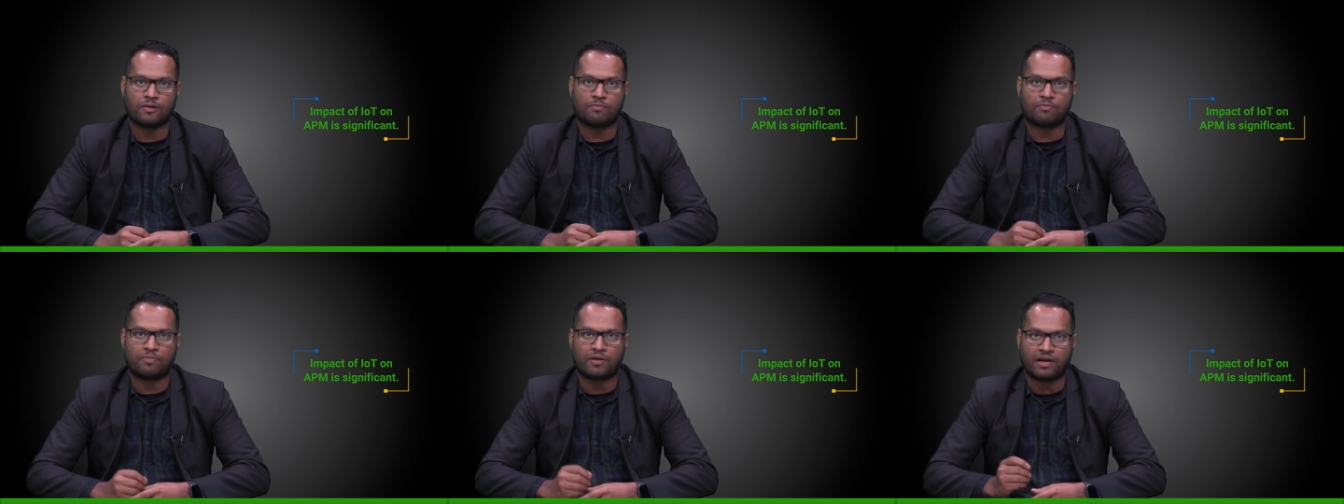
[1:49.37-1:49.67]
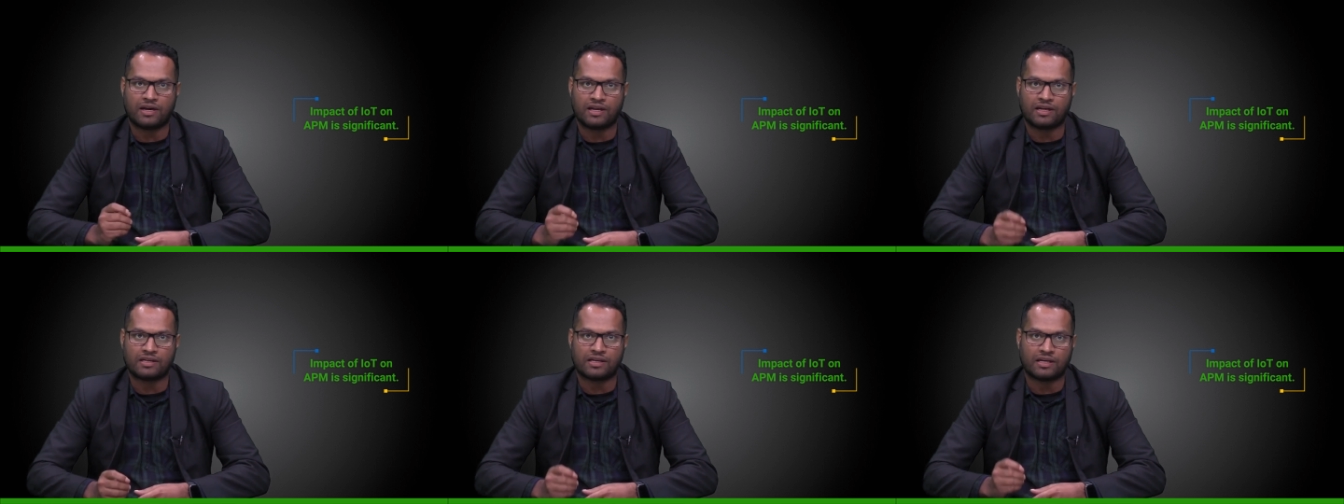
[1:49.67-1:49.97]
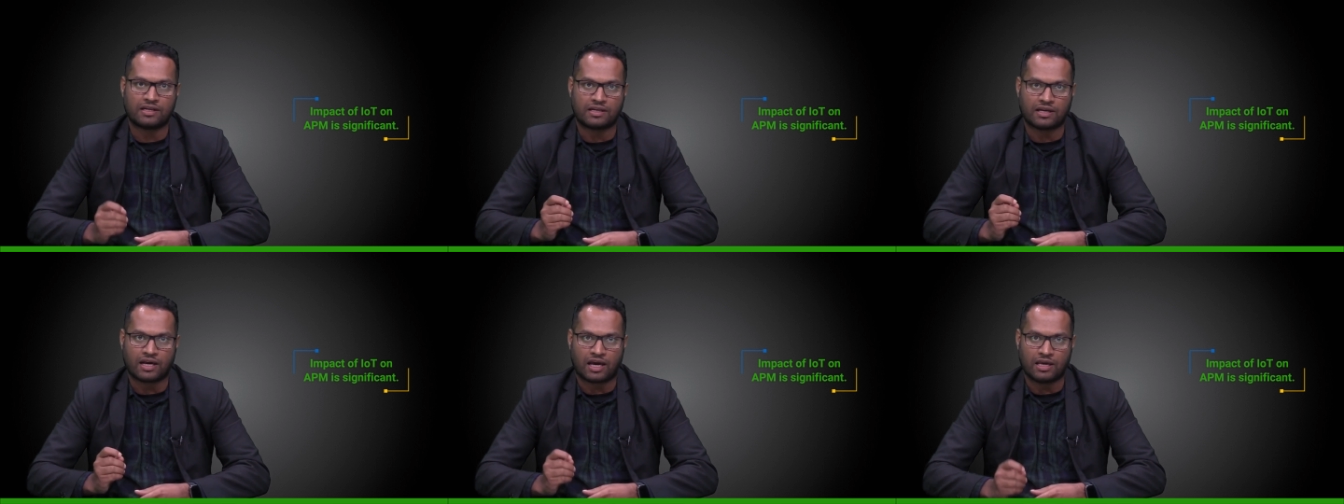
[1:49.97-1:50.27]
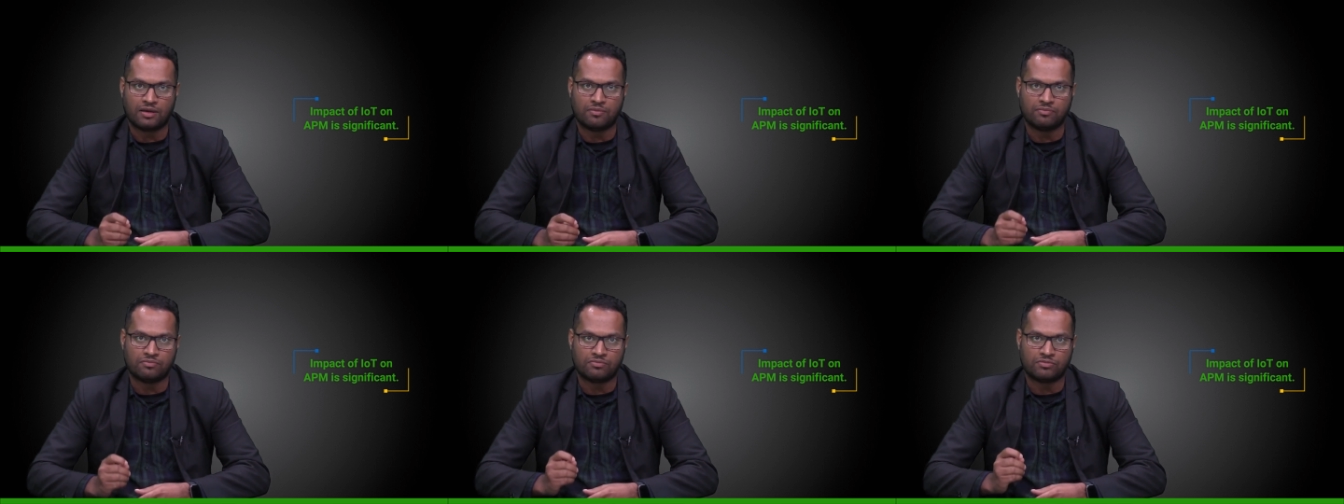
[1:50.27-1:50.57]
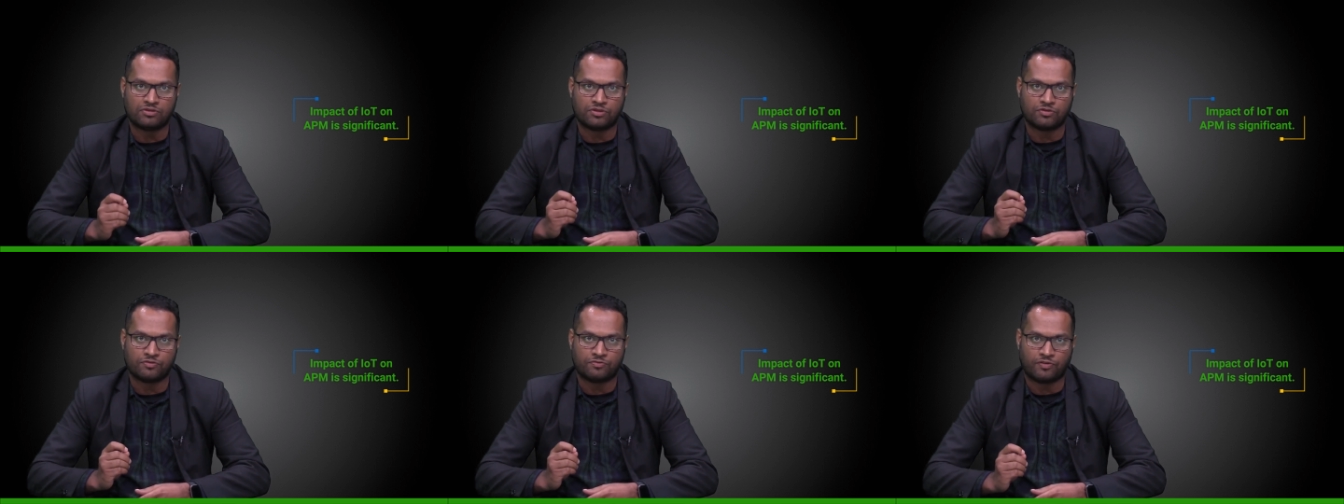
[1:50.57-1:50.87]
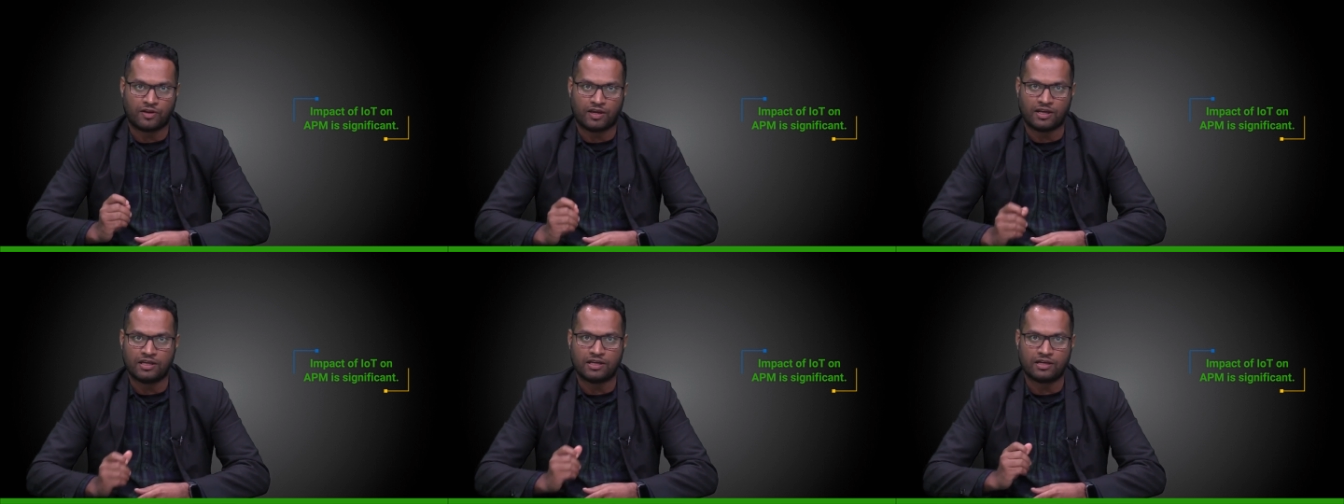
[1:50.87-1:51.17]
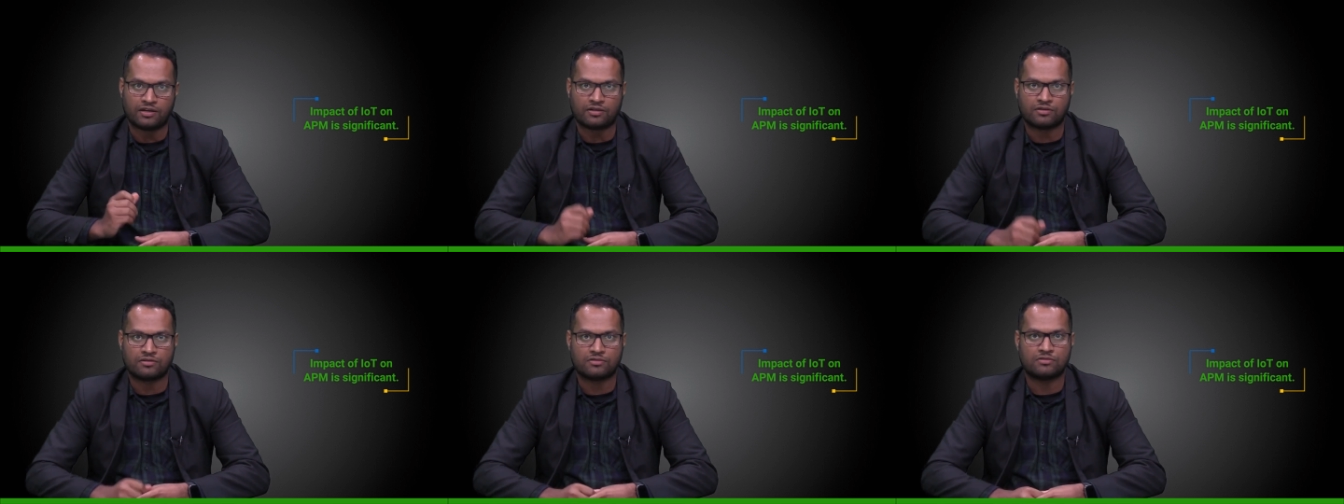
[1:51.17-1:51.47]
predicted time to
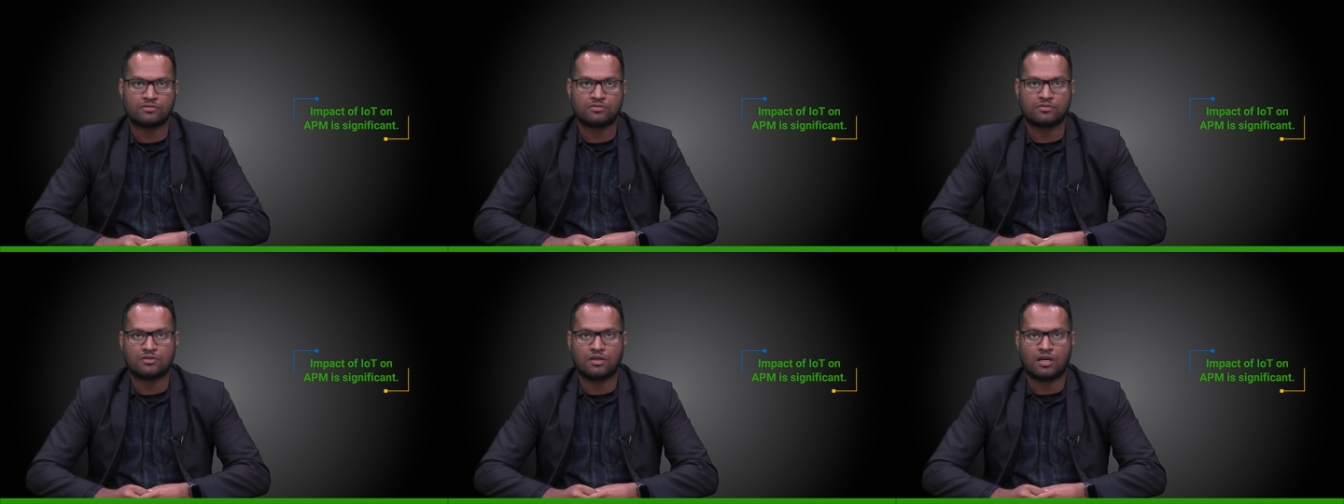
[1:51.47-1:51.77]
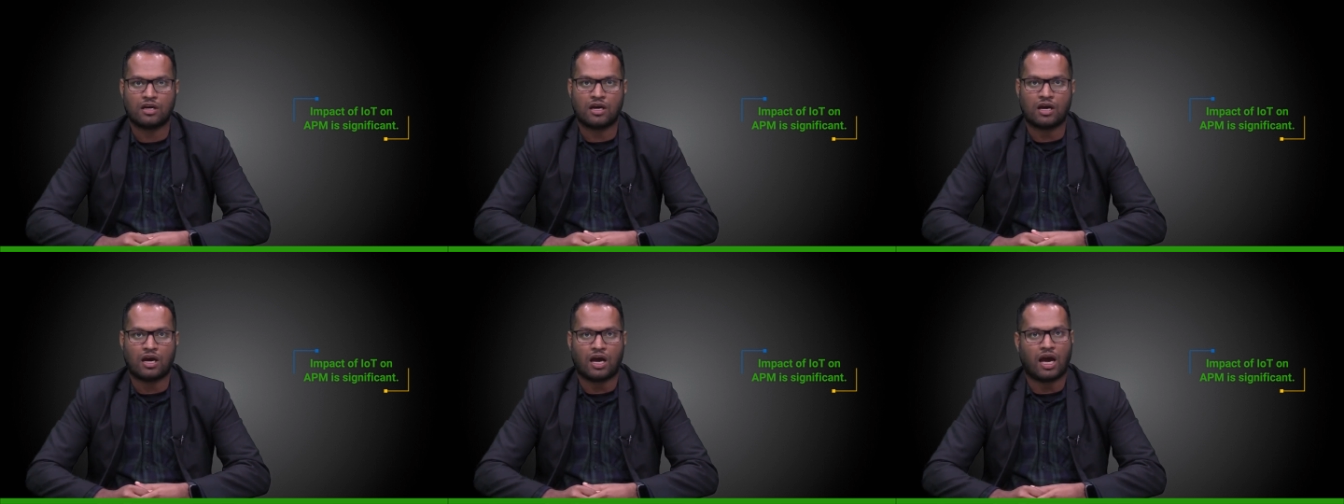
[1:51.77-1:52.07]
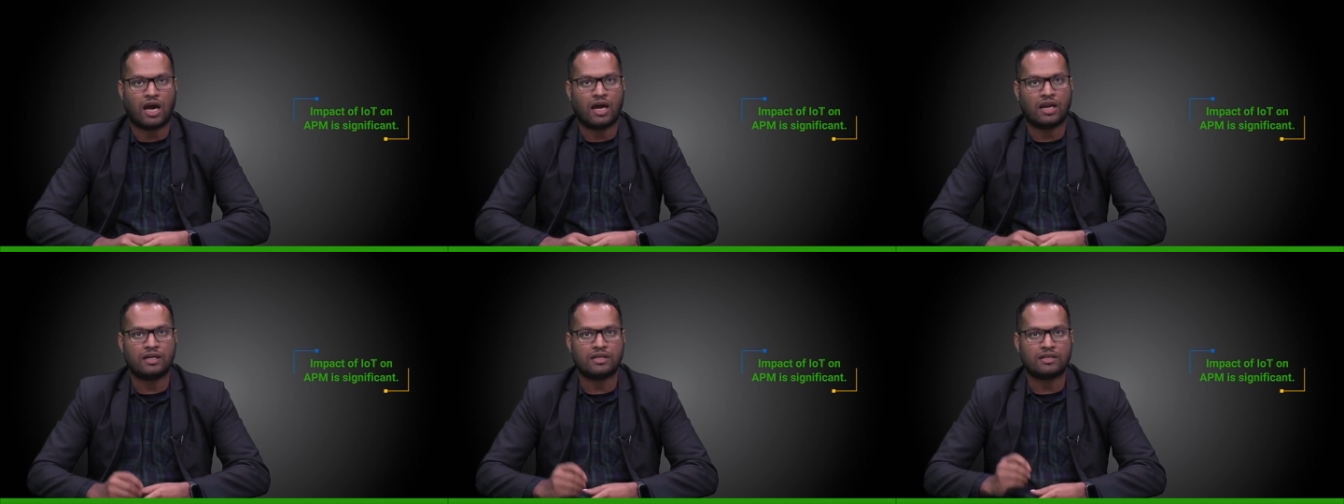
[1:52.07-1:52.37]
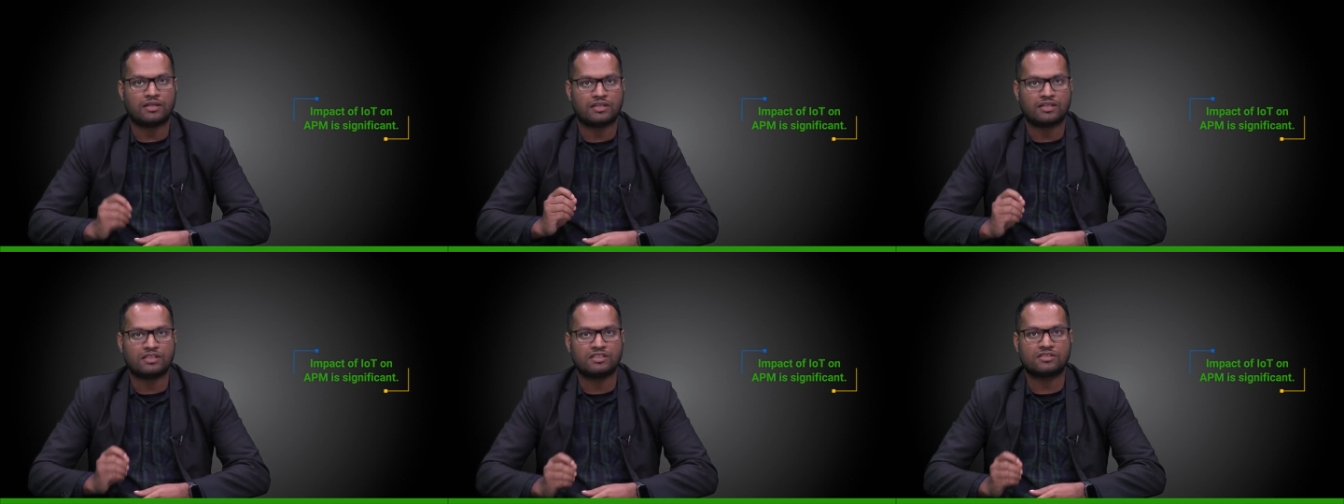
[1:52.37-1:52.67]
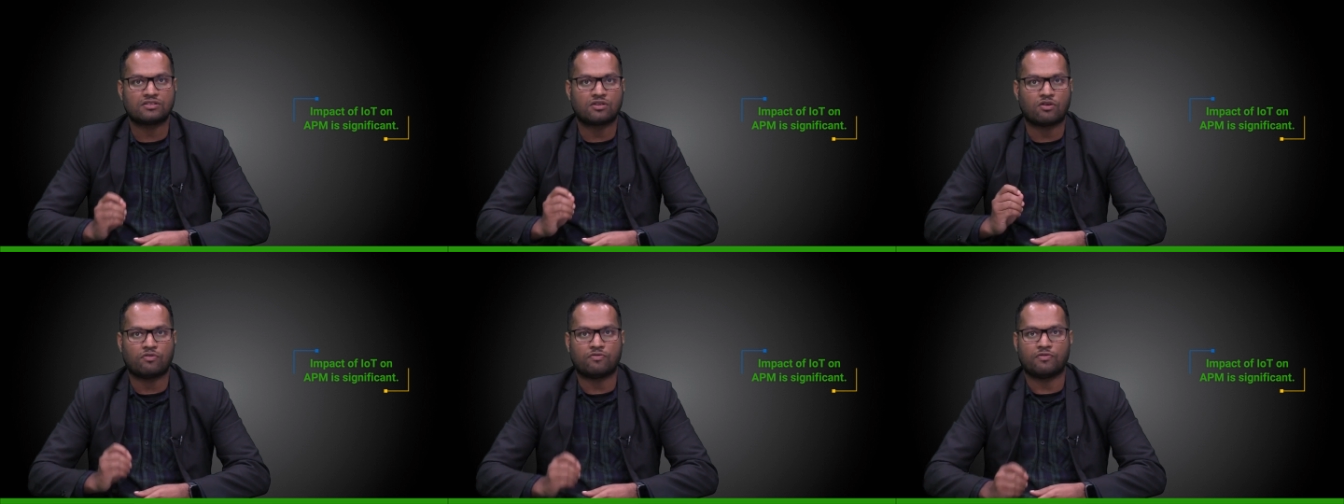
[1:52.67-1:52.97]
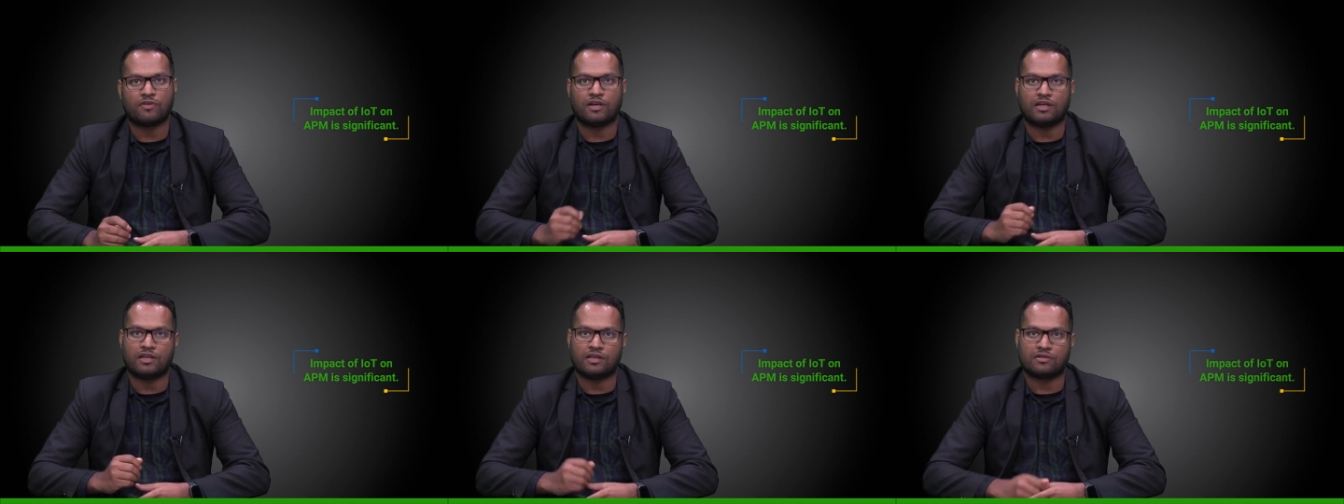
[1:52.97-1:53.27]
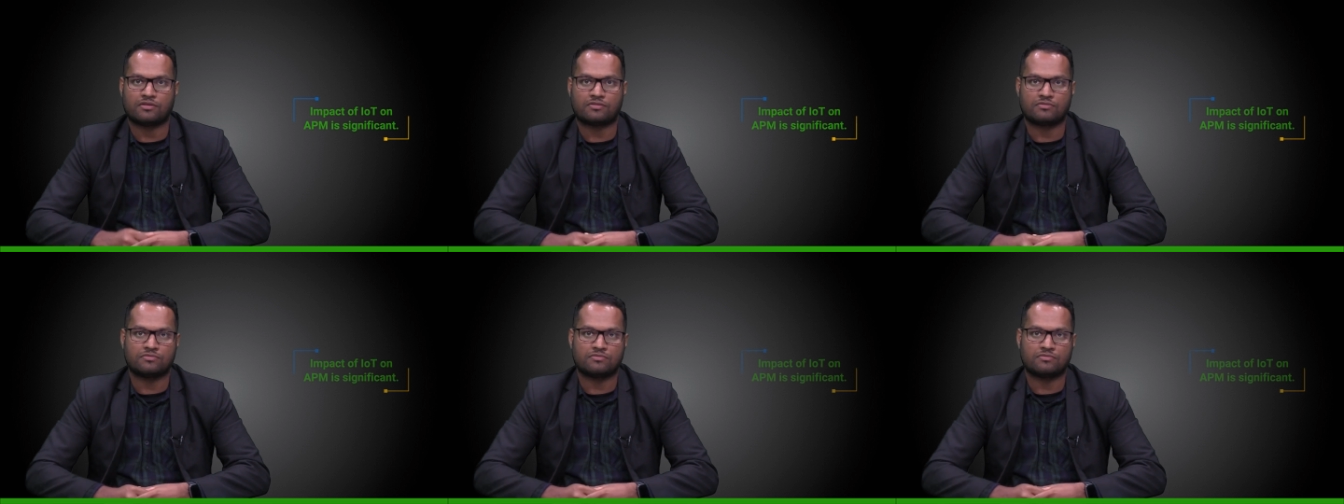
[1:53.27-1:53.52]
failure and risk of failure.